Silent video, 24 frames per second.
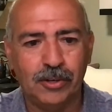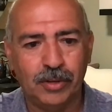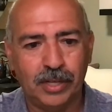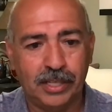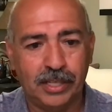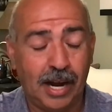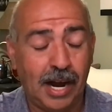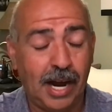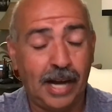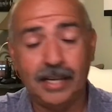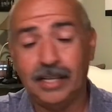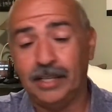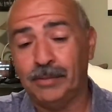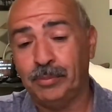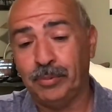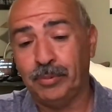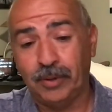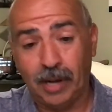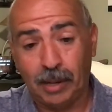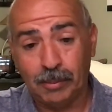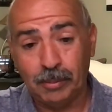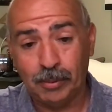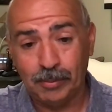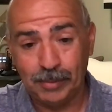in there. I could
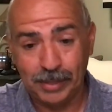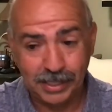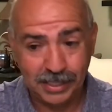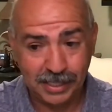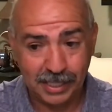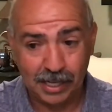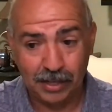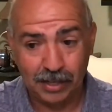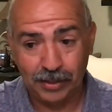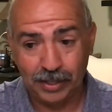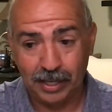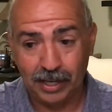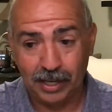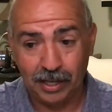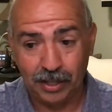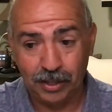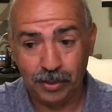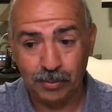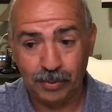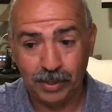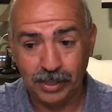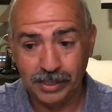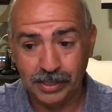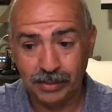probably sell the
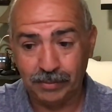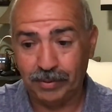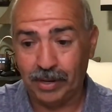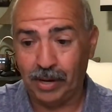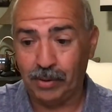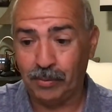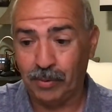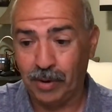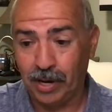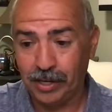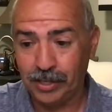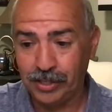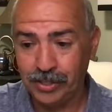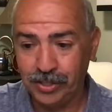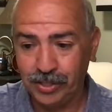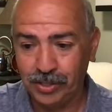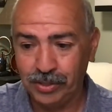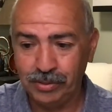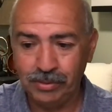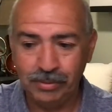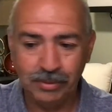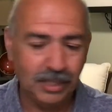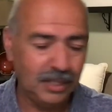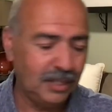other ones if I wanted
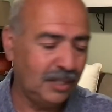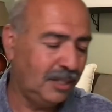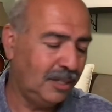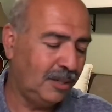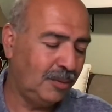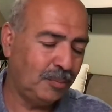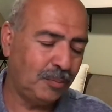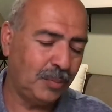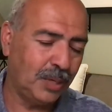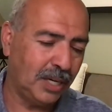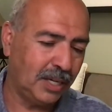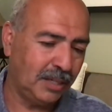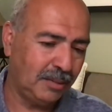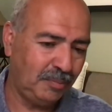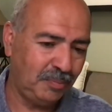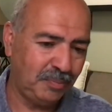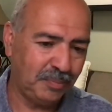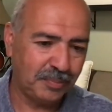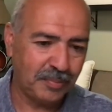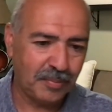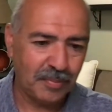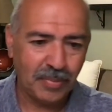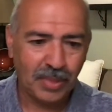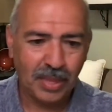to,
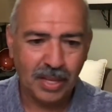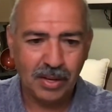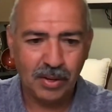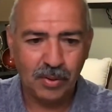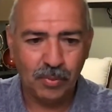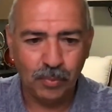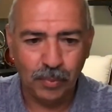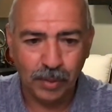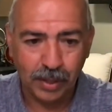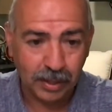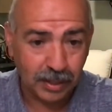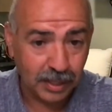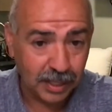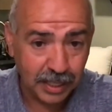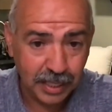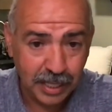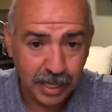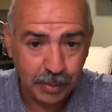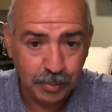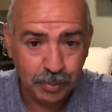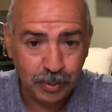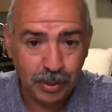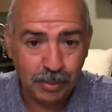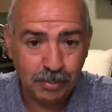but we're going to
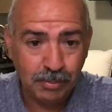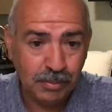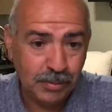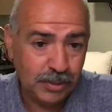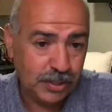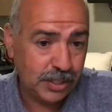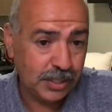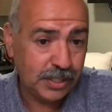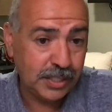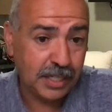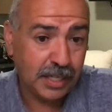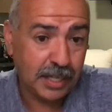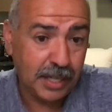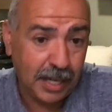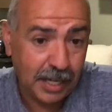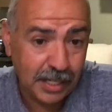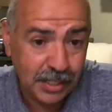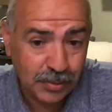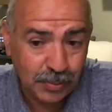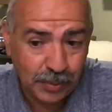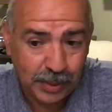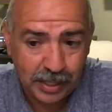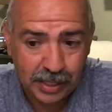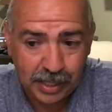keep them just in
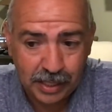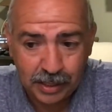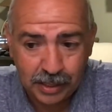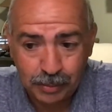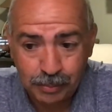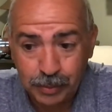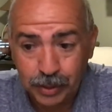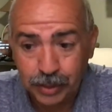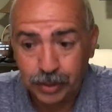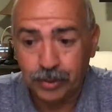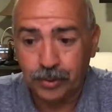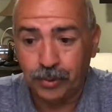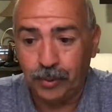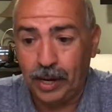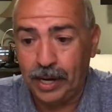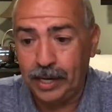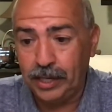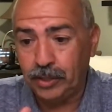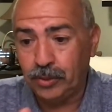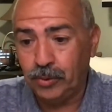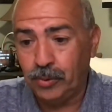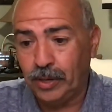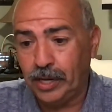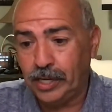case we need them. But
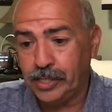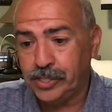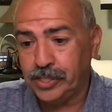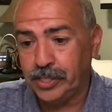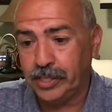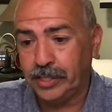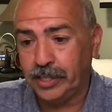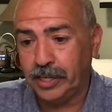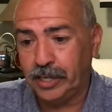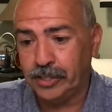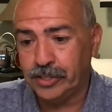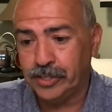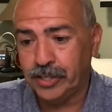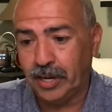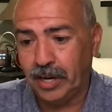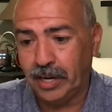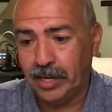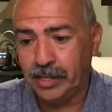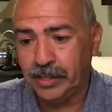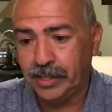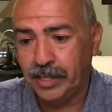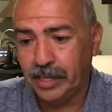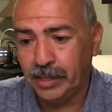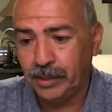great question there,
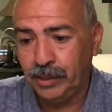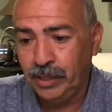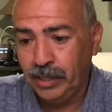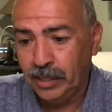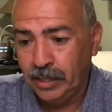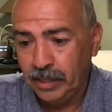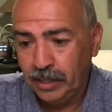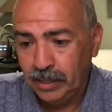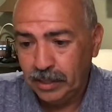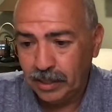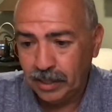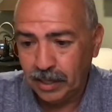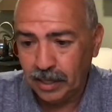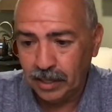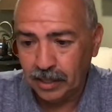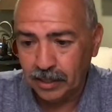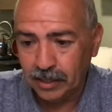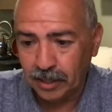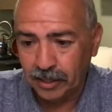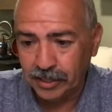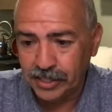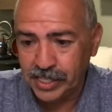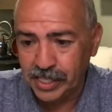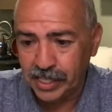Jonathan
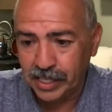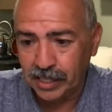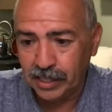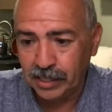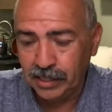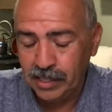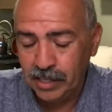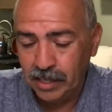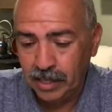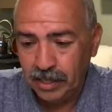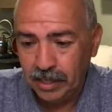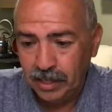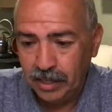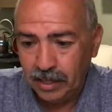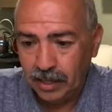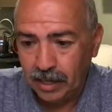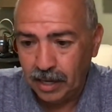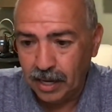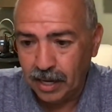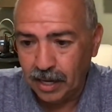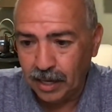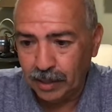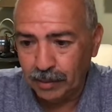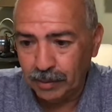Garcia.
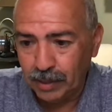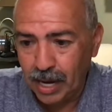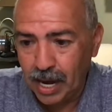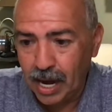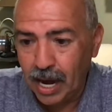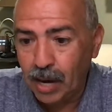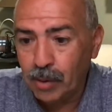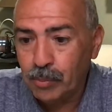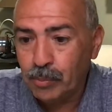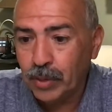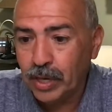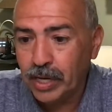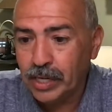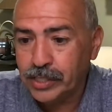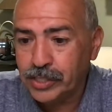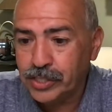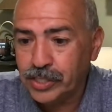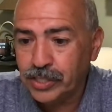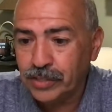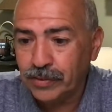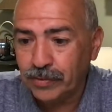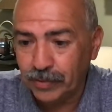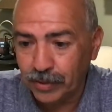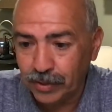How
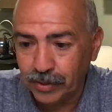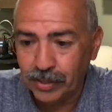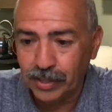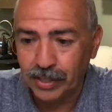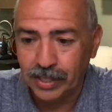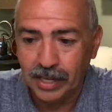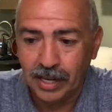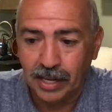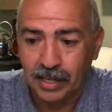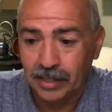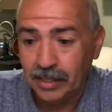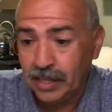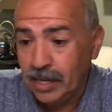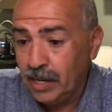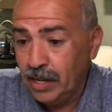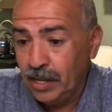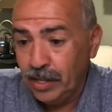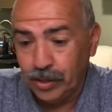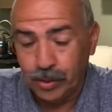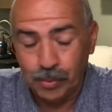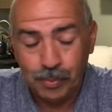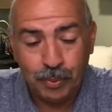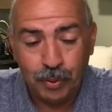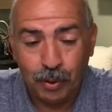much for? Yeah,
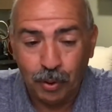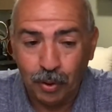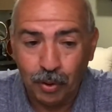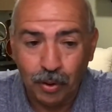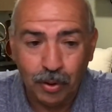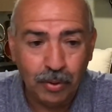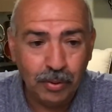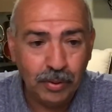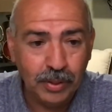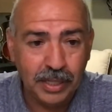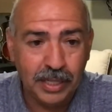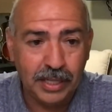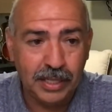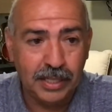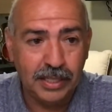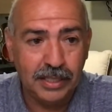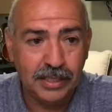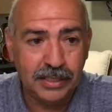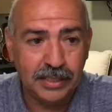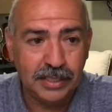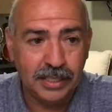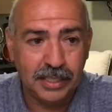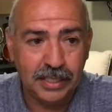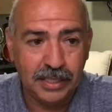the poll
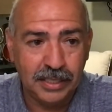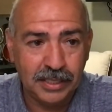is